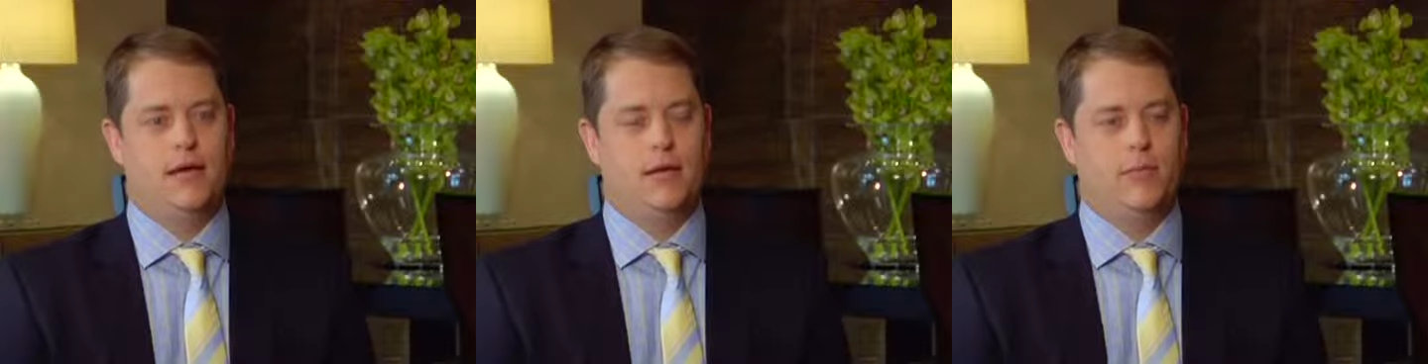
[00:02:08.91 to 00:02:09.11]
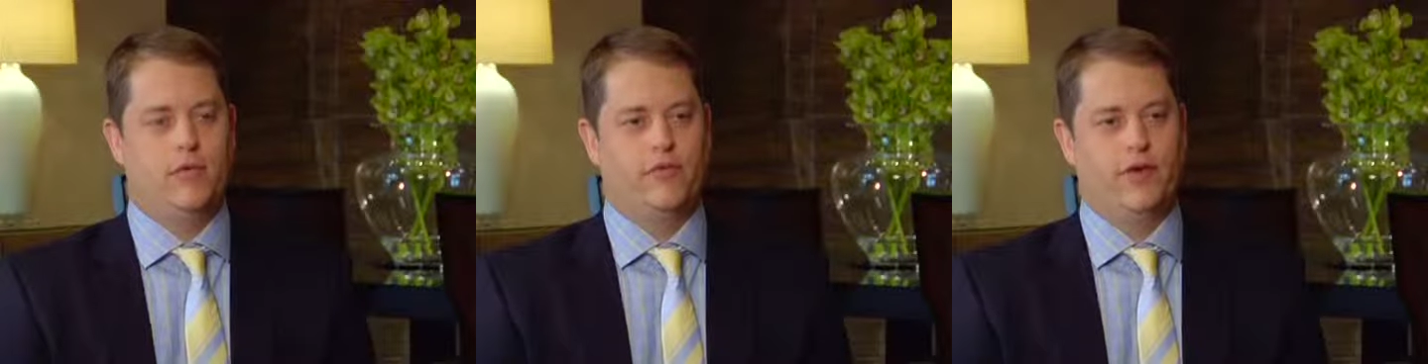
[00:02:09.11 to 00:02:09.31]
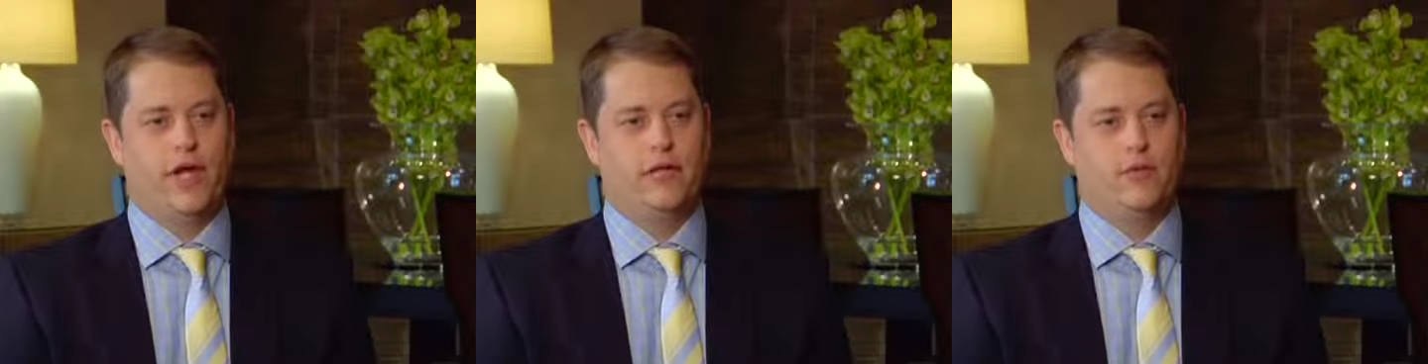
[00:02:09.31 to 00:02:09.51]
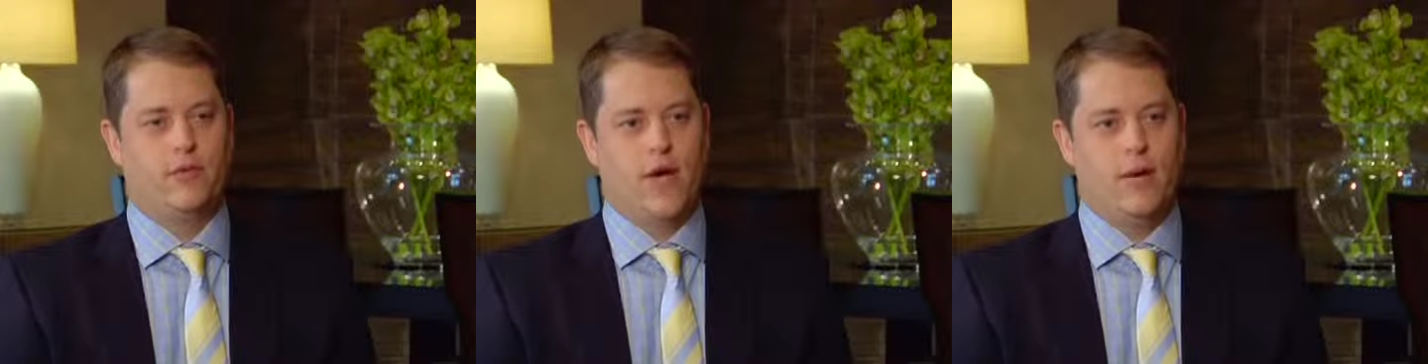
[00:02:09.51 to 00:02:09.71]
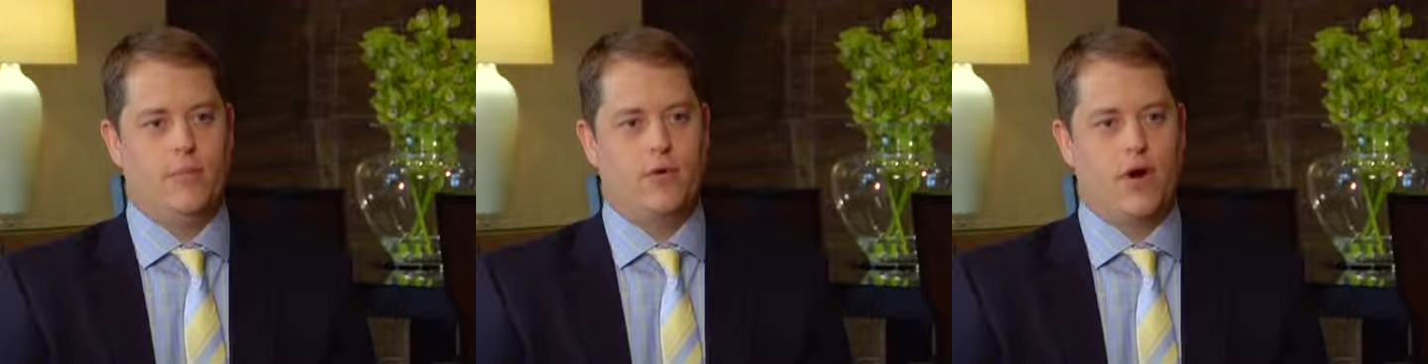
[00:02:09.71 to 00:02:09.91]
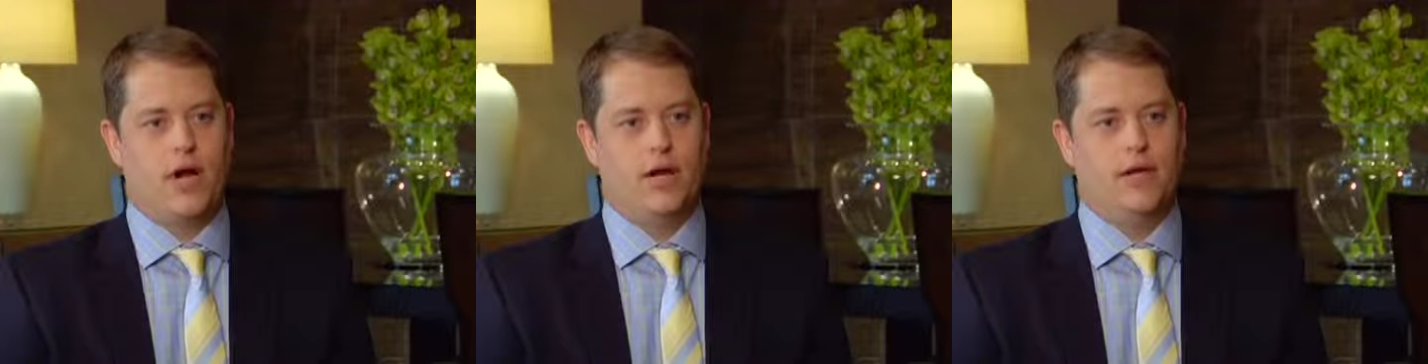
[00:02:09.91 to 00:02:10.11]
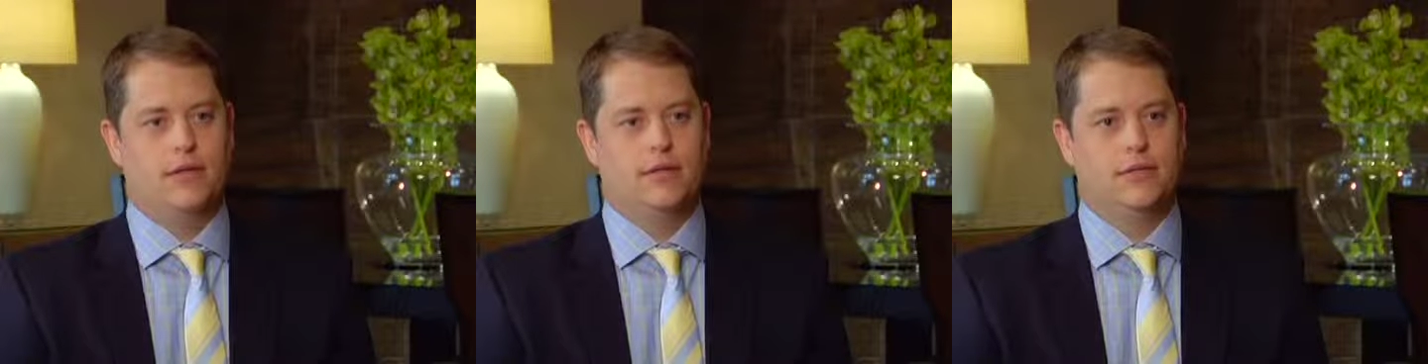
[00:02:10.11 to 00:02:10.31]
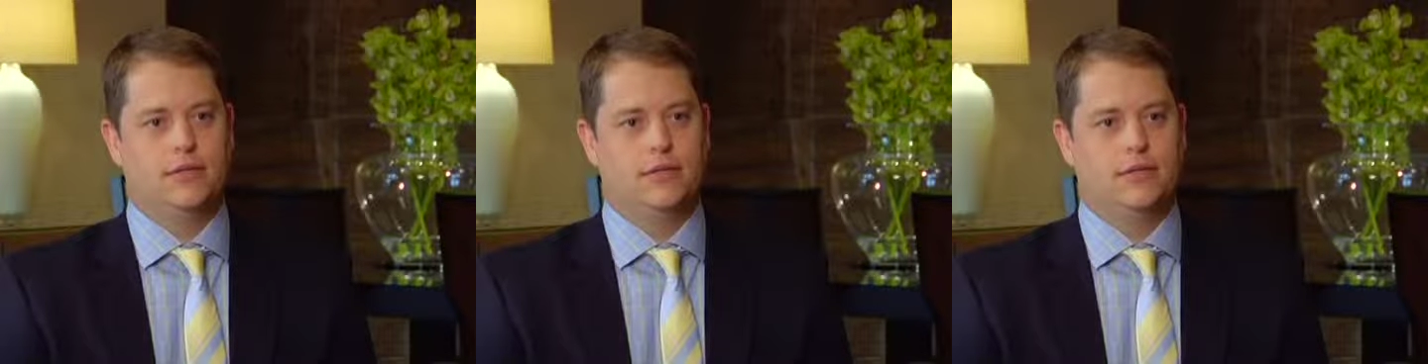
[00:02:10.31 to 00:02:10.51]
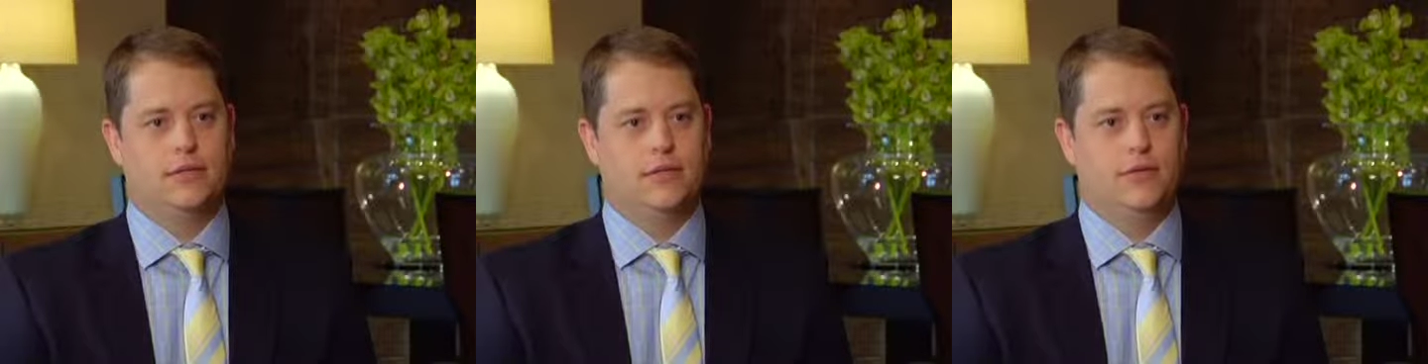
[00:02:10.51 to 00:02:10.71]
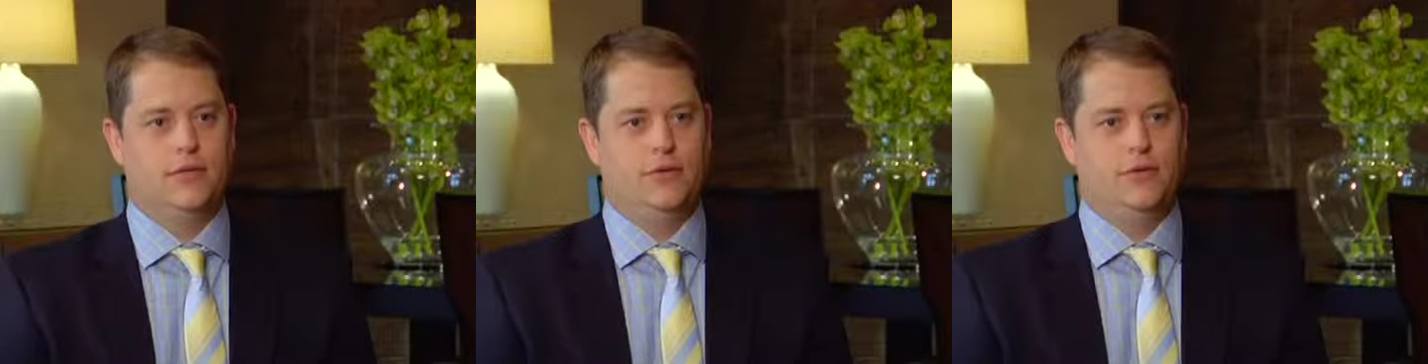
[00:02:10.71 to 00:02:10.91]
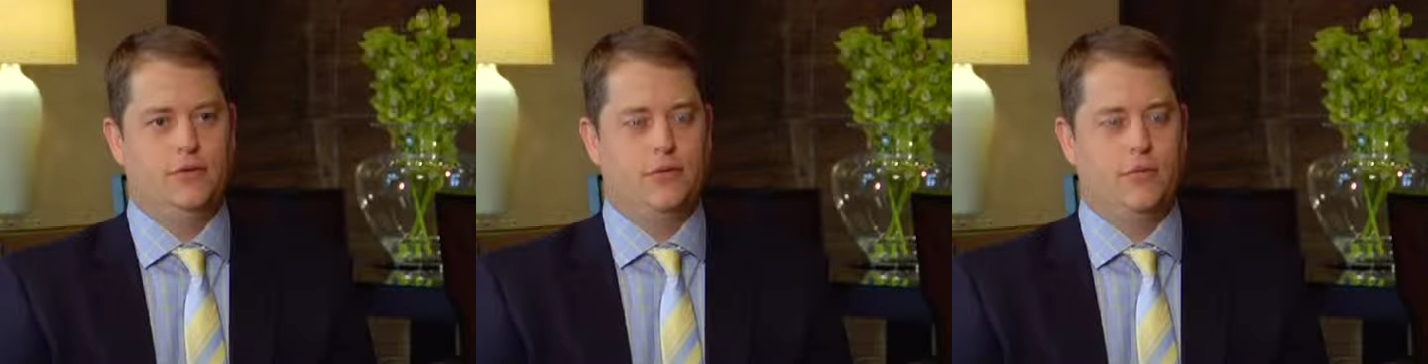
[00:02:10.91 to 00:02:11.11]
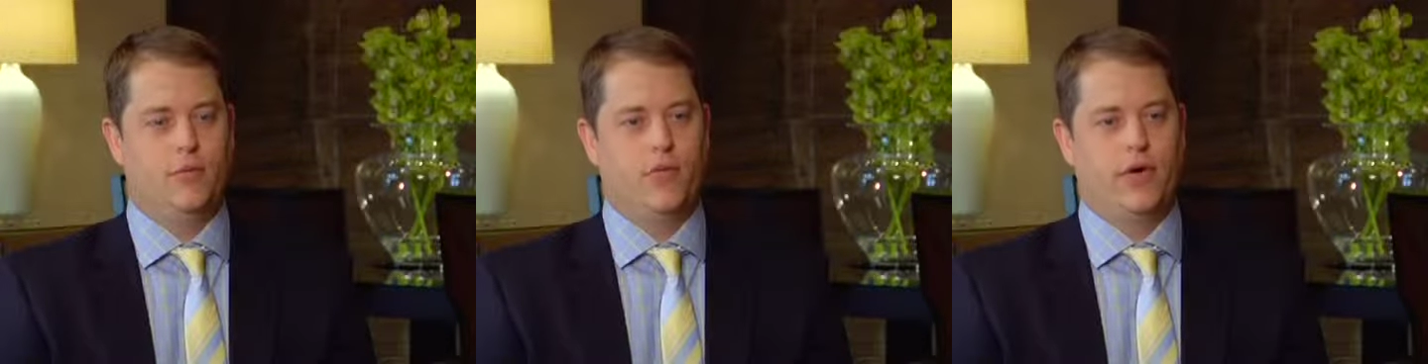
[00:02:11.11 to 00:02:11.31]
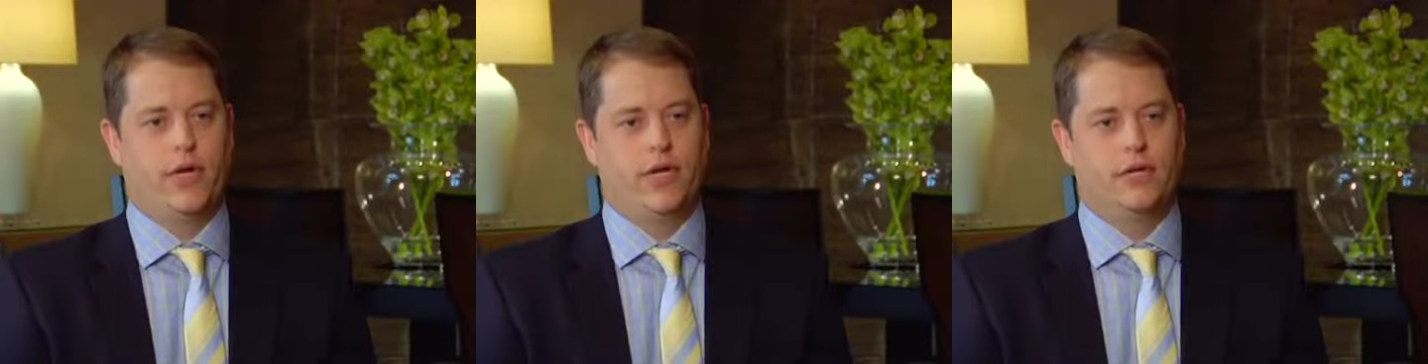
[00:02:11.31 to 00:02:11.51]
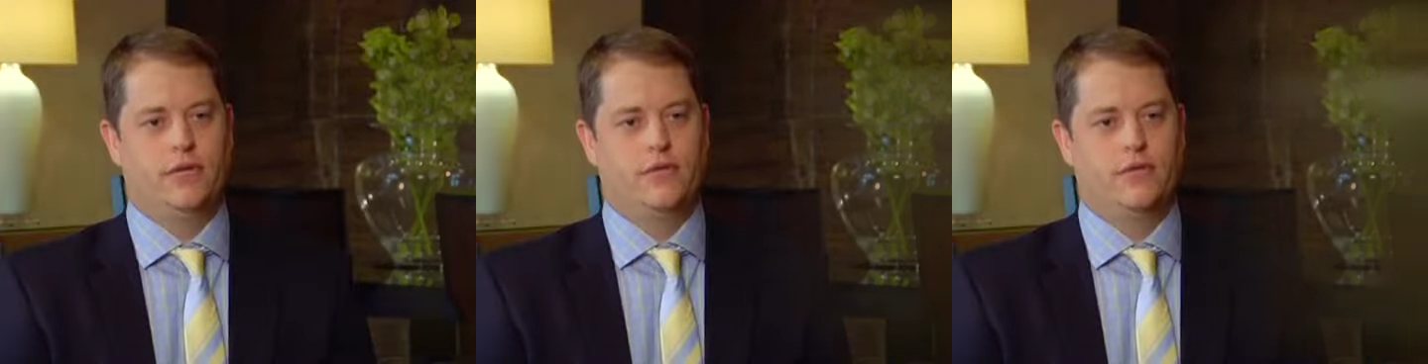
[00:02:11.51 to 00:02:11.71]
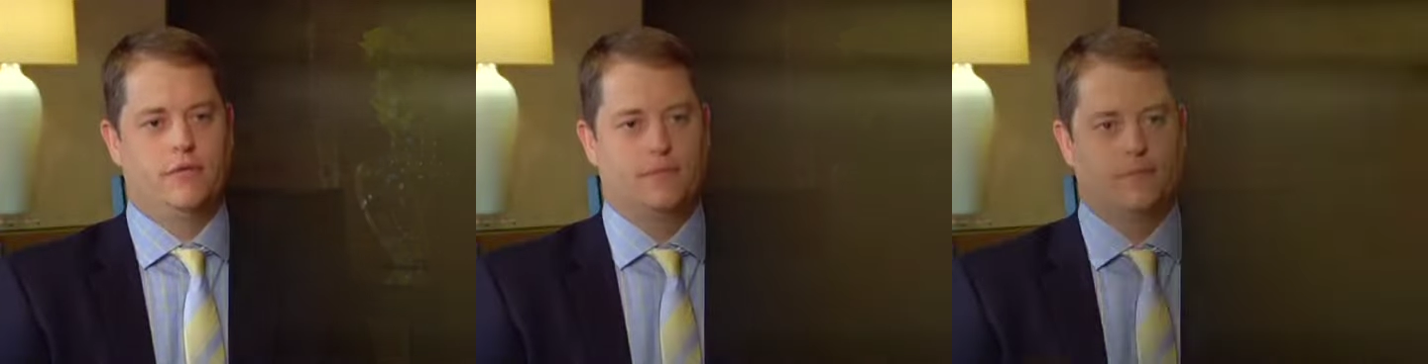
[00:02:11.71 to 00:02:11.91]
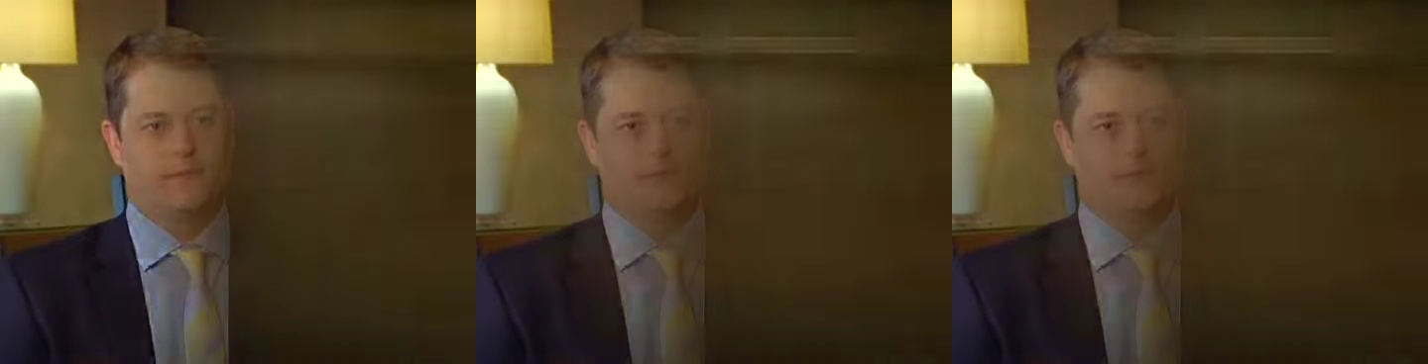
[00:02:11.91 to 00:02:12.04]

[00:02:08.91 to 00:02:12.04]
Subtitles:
and provide the right product to the point of use.